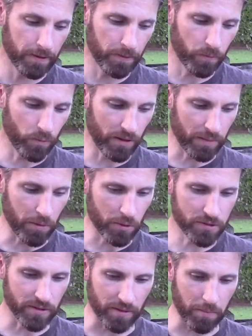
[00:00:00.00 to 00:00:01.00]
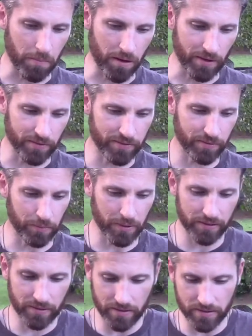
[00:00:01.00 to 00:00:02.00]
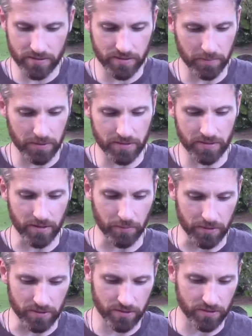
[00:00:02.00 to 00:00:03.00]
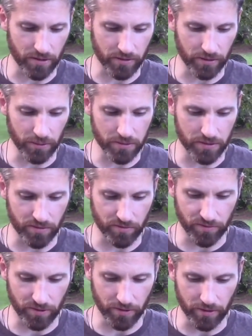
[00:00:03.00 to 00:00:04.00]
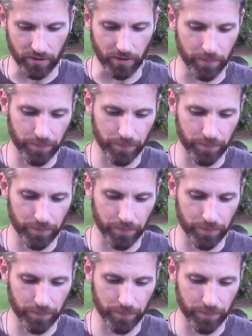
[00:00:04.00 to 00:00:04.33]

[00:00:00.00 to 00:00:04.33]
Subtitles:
really most of the month. Let me see when Sun goes into Virgo.